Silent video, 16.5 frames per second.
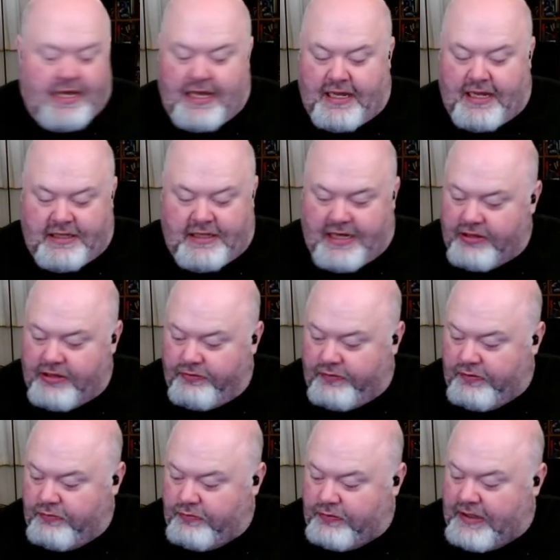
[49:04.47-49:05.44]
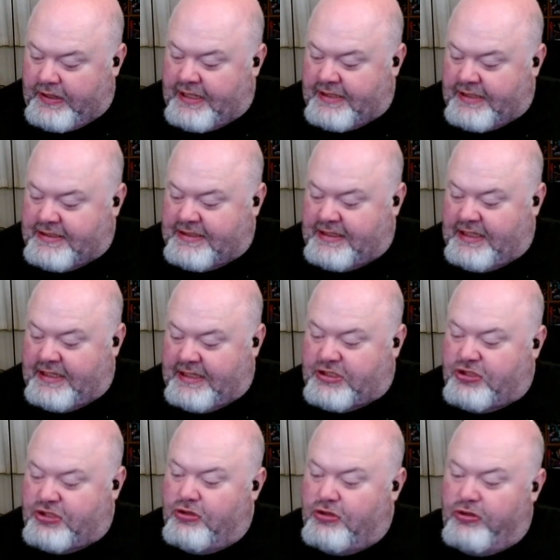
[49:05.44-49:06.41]
And the other one is the
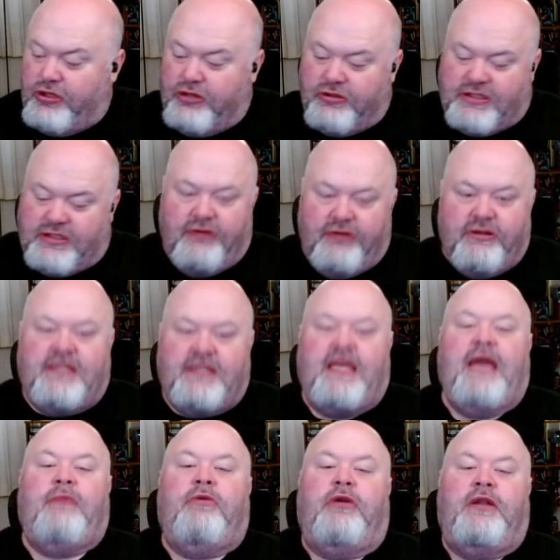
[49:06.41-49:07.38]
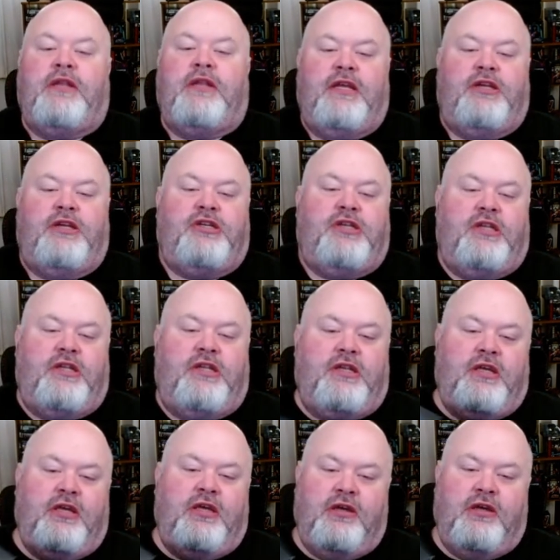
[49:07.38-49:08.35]
Studio Series Gamer
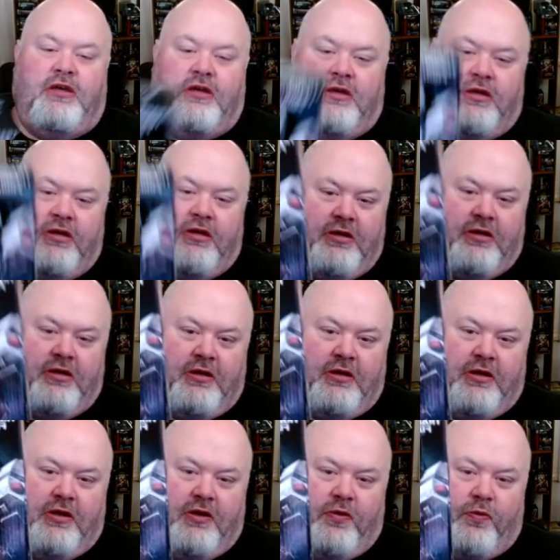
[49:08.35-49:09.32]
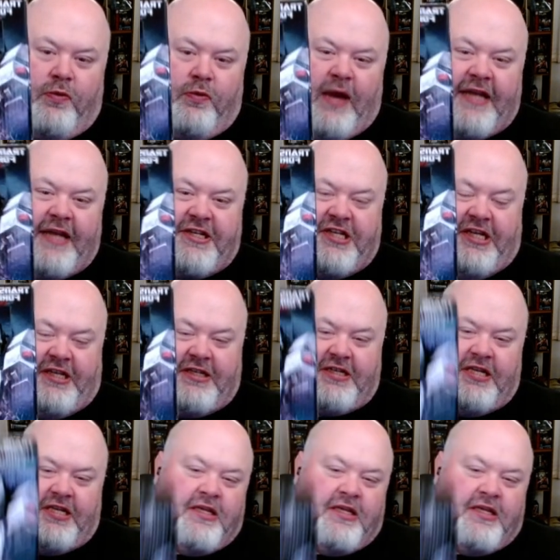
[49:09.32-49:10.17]
Edition Ratchet.